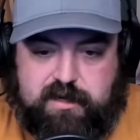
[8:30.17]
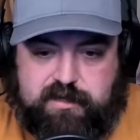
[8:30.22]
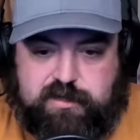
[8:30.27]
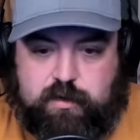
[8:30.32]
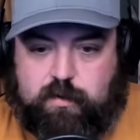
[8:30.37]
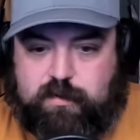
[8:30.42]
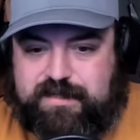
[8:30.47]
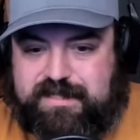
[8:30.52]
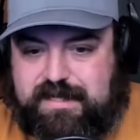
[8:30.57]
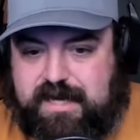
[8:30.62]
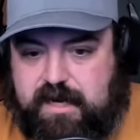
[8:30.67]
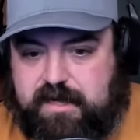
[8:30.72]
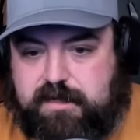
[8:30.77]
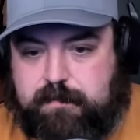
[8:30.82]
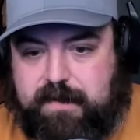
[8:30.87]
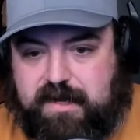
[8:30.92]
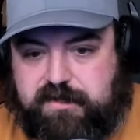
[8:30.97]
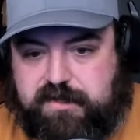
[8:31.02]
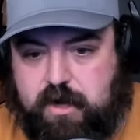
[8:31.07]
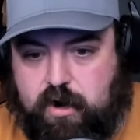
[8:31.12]
So it was
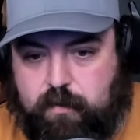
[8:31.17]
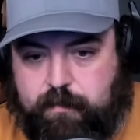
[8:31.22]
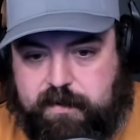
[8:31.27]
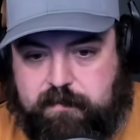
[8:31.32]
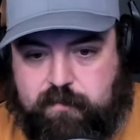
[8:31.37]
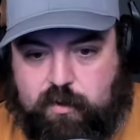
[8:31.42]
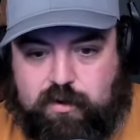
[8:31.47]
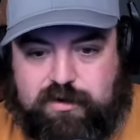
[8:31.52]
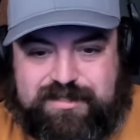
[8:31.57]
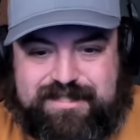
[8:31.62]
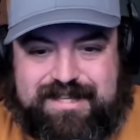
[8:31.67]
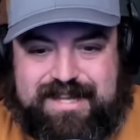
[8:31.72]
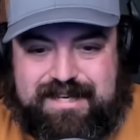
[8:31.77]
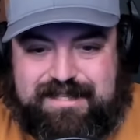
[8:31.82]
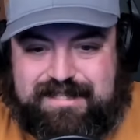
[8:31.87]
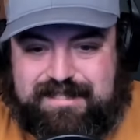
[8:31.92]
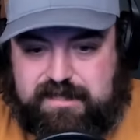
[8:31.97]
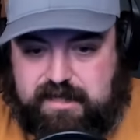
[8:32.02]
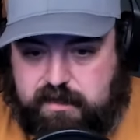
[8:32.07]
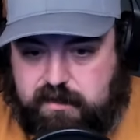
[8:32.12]
tantamount to open borders. They
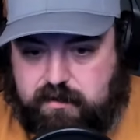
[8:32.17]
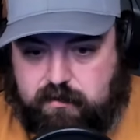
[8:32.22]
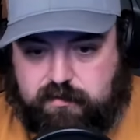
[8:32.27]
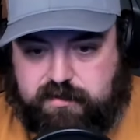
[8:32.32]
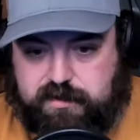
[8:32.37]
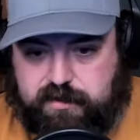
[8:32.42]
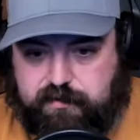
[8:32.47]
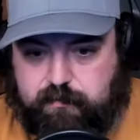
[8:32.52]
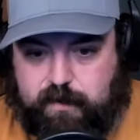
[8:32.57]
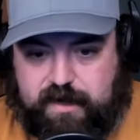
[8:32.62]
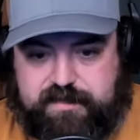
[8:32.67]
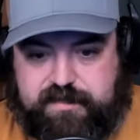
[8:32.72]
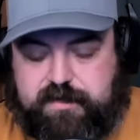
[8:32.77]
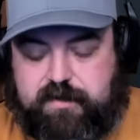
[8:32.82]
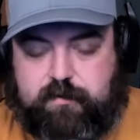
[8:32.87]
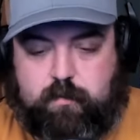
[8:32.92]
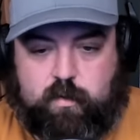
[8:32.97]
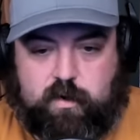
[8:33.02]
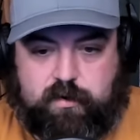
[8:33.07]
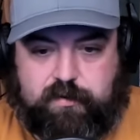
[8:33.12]
signaled to the rest of
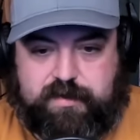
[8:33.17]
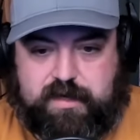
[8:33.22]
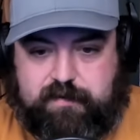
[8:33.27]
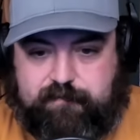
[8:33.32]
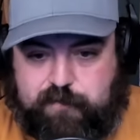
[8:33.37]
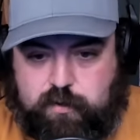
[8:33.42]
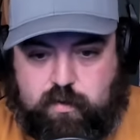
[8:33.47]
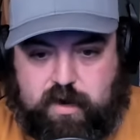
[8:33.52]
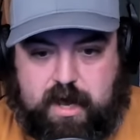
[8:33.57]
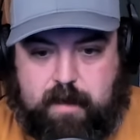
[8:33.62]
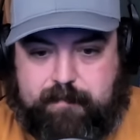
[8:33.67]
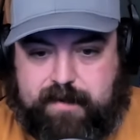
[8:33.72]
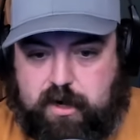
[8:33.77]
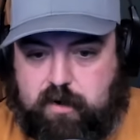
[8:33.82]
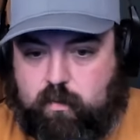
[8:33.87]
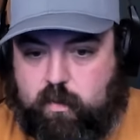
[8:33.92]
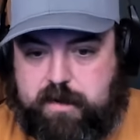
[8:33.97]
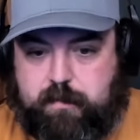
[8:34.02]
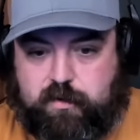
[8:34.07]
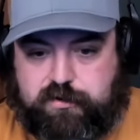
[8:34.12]
the world that if you come here,
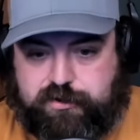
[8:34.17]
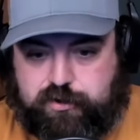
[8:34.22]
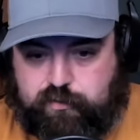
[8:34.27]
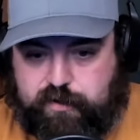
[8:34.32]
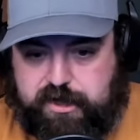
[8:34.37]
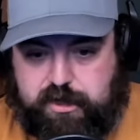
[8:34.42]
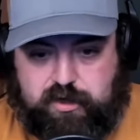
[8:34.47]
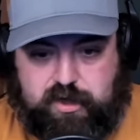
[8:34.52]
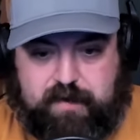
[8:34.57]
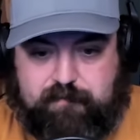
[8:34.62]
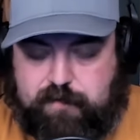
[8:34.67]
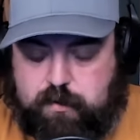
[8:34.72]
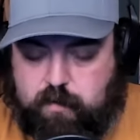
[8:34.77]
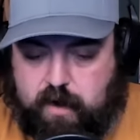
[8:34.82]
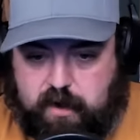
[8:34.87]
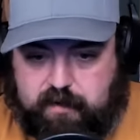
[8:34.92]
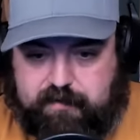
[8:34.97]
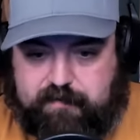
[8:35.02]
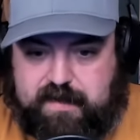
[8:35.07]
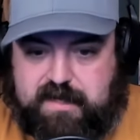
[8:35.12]
we will give you
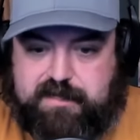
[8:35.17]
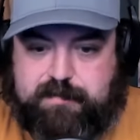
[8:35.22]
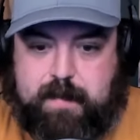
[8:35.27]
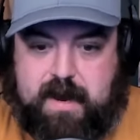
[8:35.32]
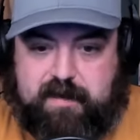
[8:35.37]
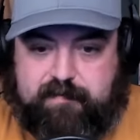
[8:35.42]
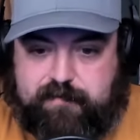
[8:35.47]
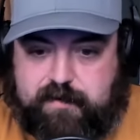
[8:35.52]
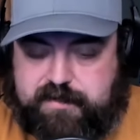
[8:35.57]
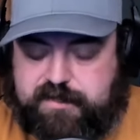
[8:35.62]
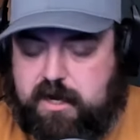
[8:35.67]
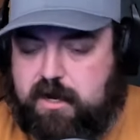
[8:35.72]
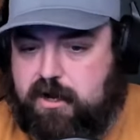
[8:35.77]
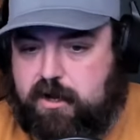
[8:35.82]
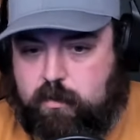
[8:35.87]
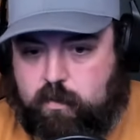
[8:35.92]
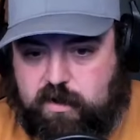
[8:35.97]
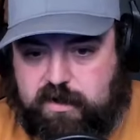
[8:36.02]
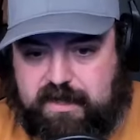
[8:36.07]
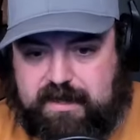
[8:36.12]
all of these benefits,
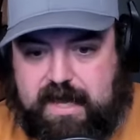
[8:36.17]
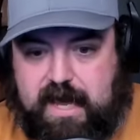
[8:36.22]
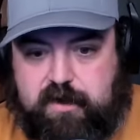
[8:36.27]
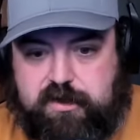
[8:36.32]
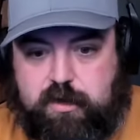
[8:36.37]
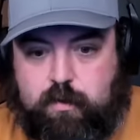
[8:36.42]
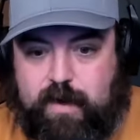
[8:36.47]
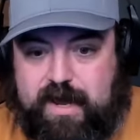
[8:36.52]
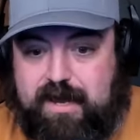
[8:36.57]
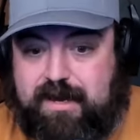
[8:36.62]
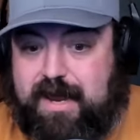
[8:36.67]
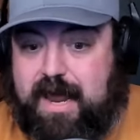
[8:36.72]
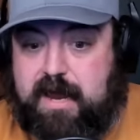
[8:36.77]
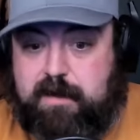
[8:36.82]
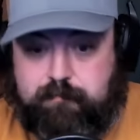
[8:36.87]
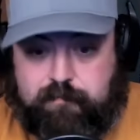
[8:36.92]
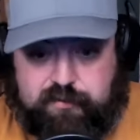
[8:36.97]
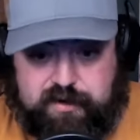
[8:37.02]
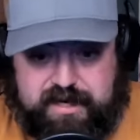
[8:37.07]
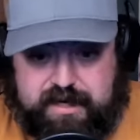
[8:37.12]
we'll allow you in.
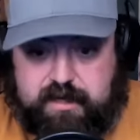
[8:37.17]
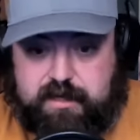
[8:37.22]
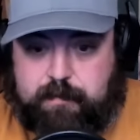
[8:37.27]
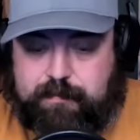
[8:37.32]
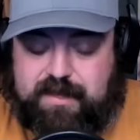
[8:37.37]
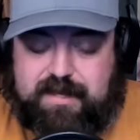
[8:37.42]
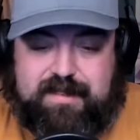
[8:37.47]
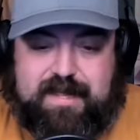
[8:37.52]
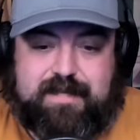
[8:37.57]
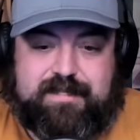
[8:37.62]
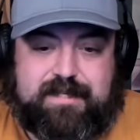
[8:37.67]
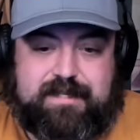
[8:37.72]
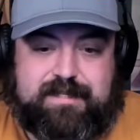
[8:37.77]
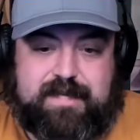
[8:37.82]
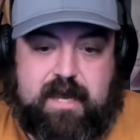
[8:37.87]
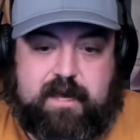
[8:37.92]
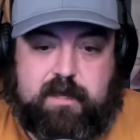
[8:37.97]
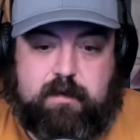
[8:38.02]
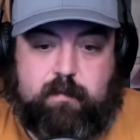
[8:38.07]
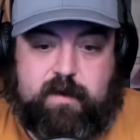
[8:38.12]
And predictably, that's
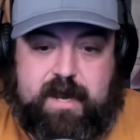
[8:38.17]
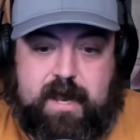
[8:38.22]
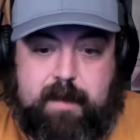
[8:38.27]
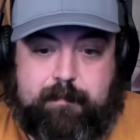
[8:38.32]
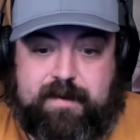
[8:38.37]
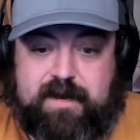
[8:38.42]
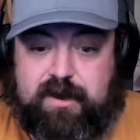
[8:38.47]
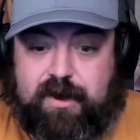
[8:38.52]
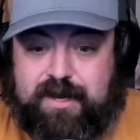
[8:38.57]
exactly what happened.